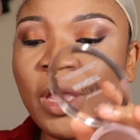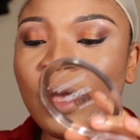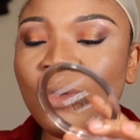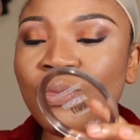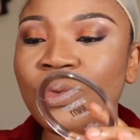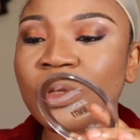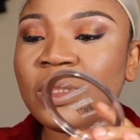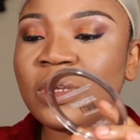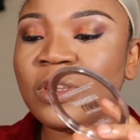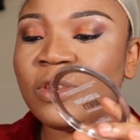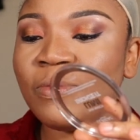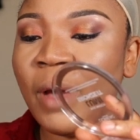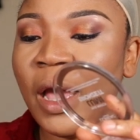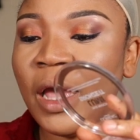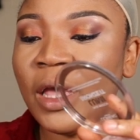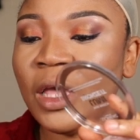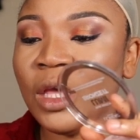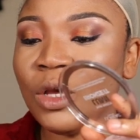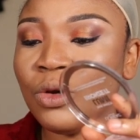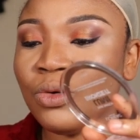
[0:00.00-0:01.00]
in with this,
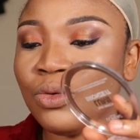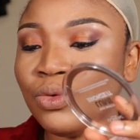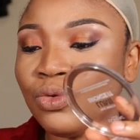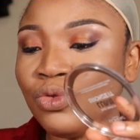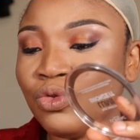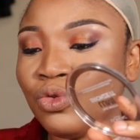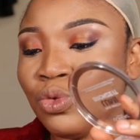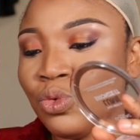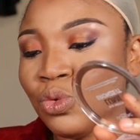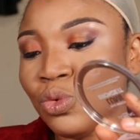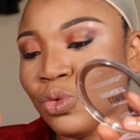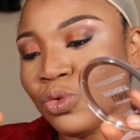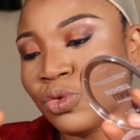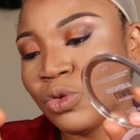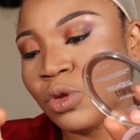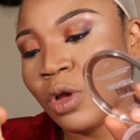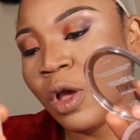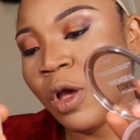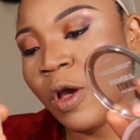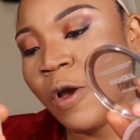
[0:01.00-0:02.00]
my
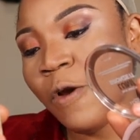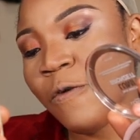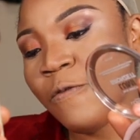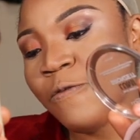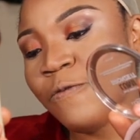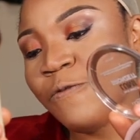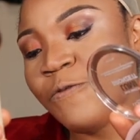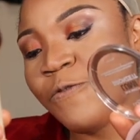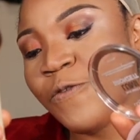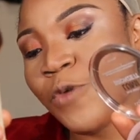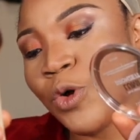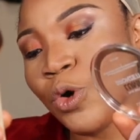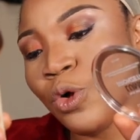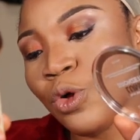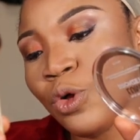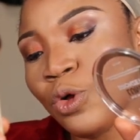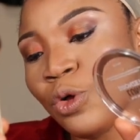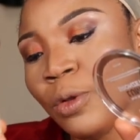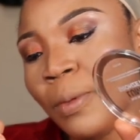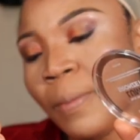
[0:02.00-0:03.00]
EcoTools
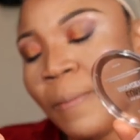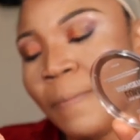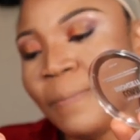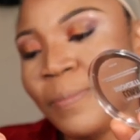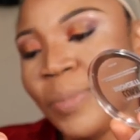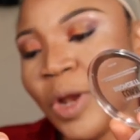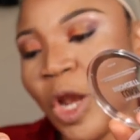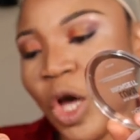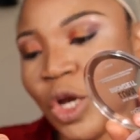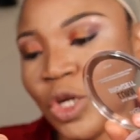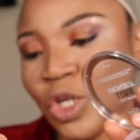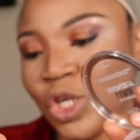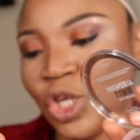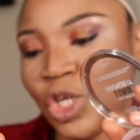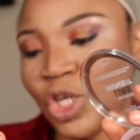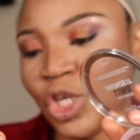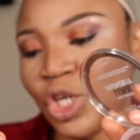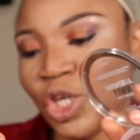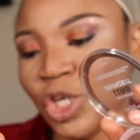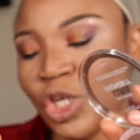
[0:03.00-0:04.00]
Full
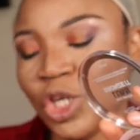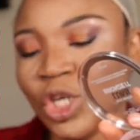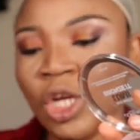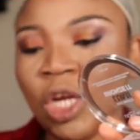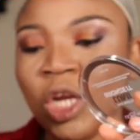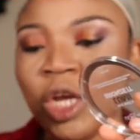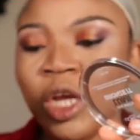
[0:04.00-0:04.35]
Blush.